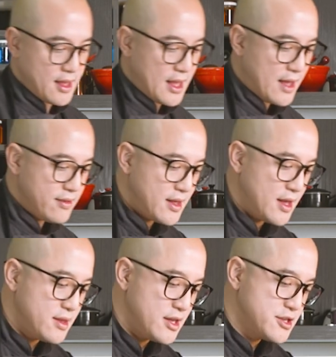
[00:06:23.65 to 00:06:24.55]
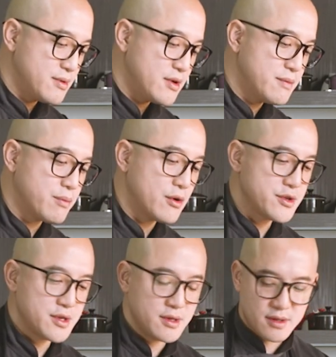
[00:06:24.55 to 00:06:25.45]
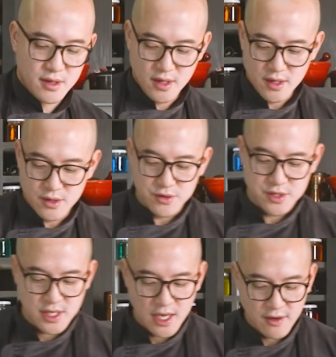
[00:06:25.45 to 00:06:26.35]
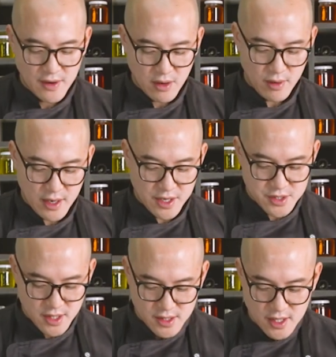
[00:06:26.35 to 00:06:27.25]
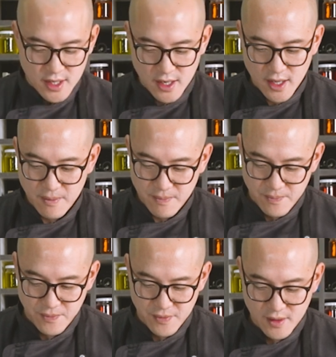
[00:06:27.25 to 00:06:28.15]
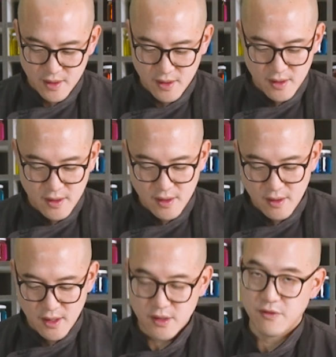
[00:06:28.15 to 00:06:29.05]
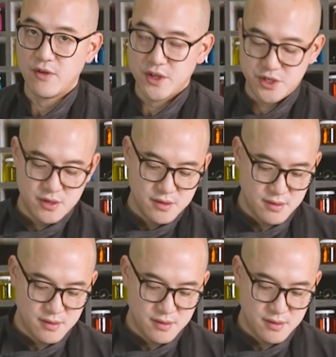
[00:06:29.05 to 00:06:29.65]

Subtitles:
And then it's very important to save our leche de tigre in the fridge.